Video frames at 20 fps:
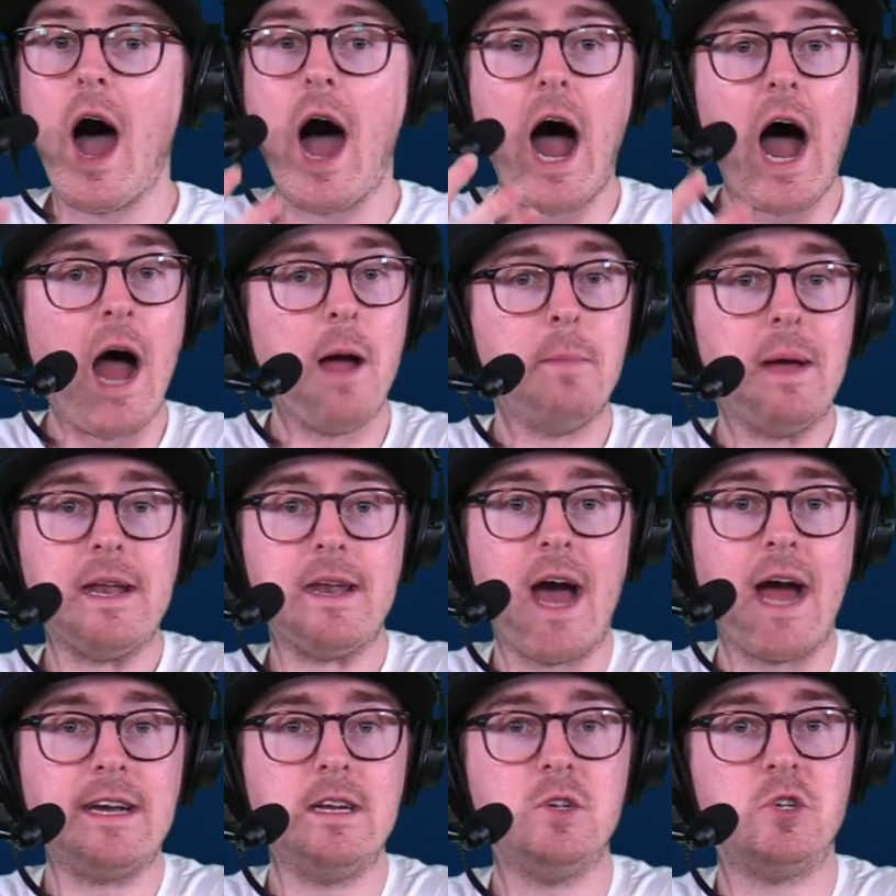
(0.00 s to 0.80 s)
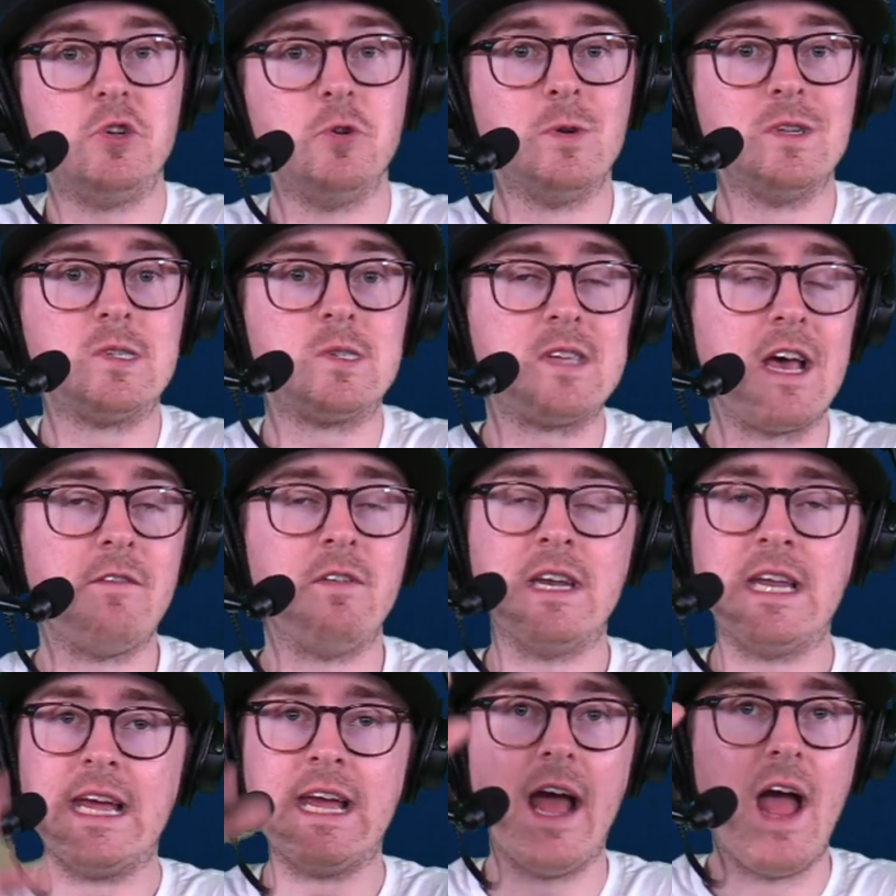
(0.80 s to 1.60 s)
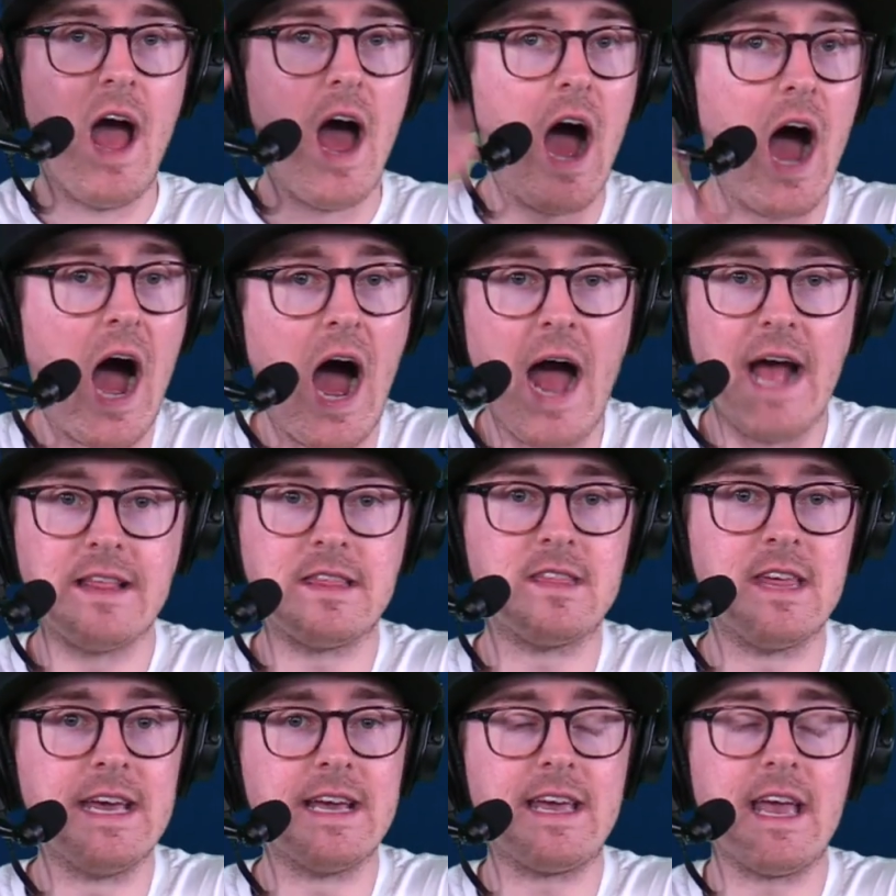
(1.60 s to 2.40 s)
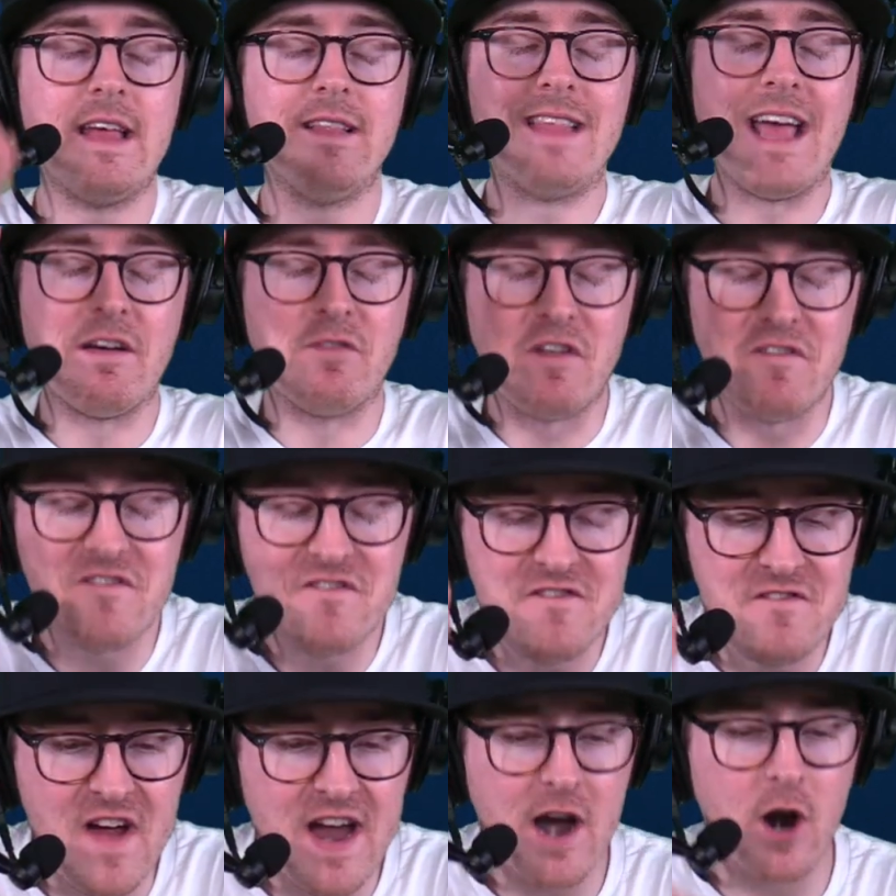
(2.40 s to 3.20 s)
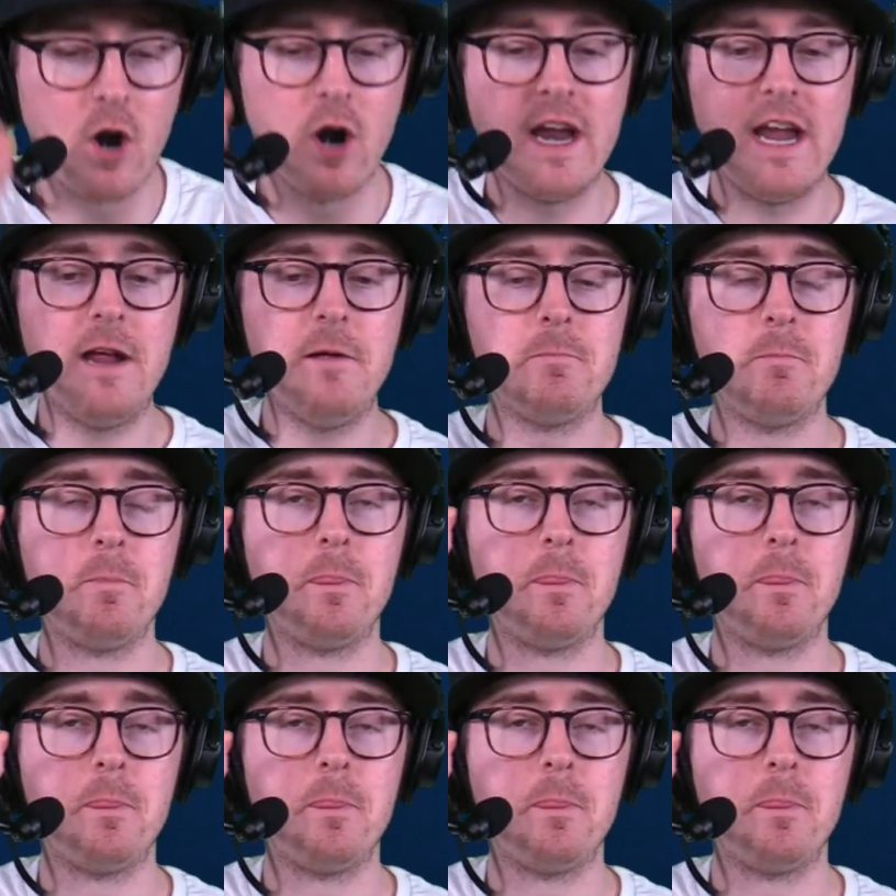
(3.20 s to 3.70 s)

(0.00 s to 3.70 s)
I'm at 92-70. I think they have a very